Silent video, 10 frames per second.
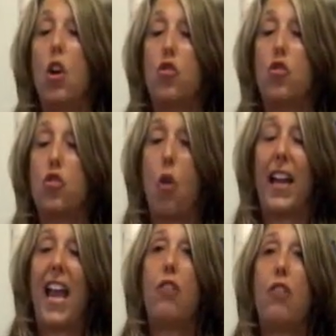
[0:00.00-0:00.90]
So in a
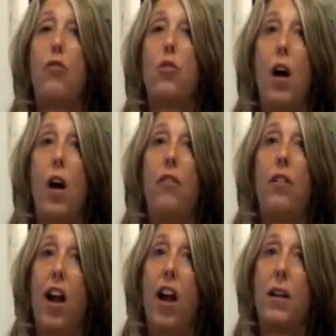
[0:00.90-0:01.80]
K through 12
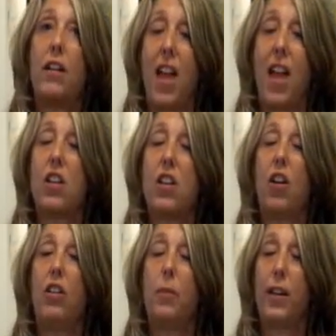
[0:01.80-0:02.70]
environment, that's
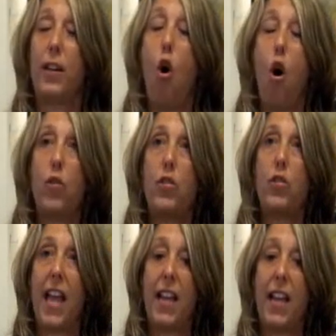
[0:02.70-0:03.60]
going to be all those
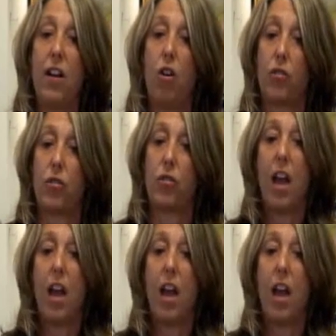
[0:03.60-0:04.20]
stakeholders.